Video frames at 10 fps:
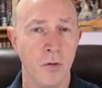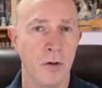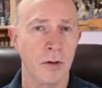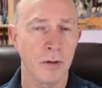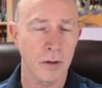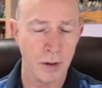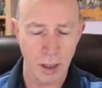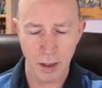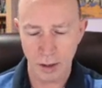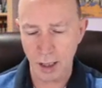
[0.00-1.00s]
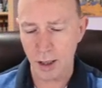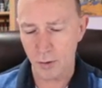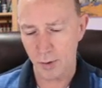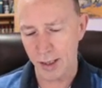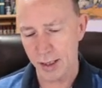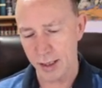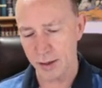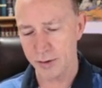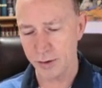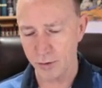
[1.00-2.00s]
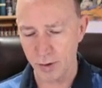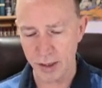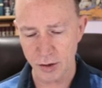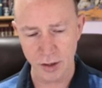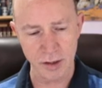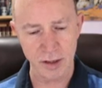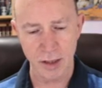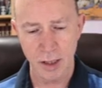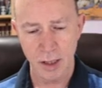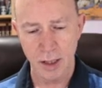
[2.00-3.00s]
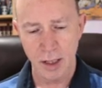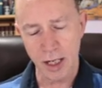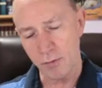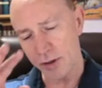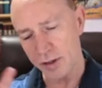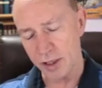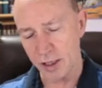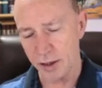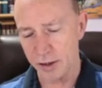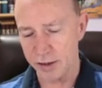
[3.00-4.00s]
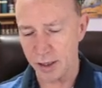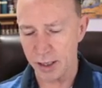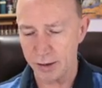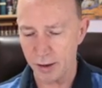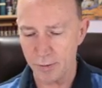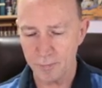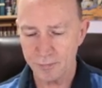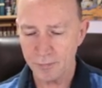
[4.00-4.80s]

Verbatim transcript: or uh, Yahweh is gracious. Anyway, just a little aside there.